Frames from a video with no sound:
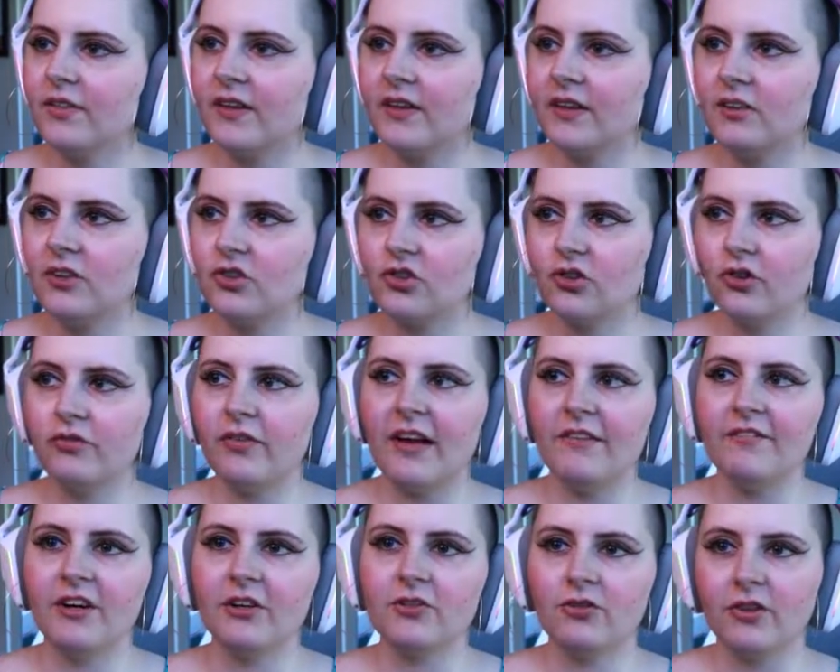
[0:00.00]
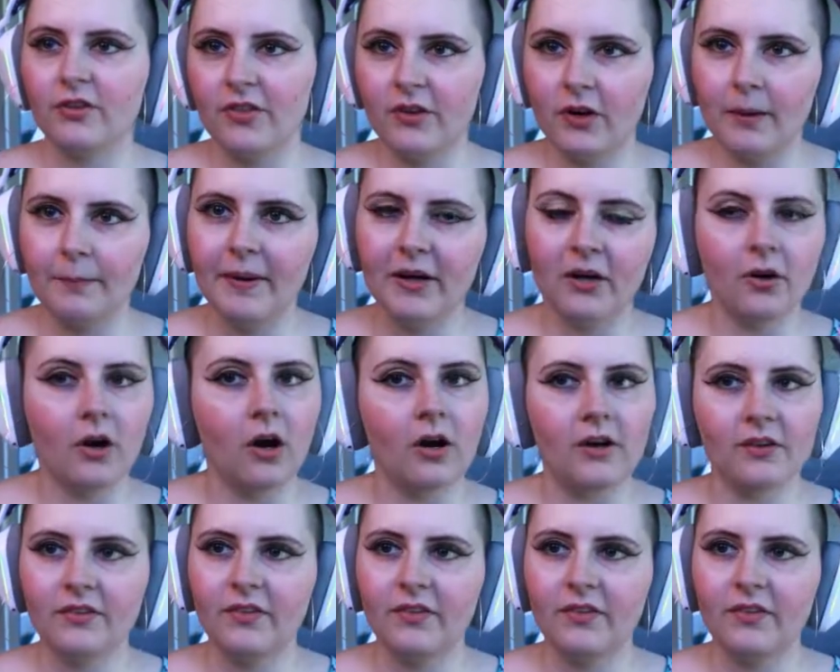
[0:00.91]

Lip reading: The additional 500, there are better cards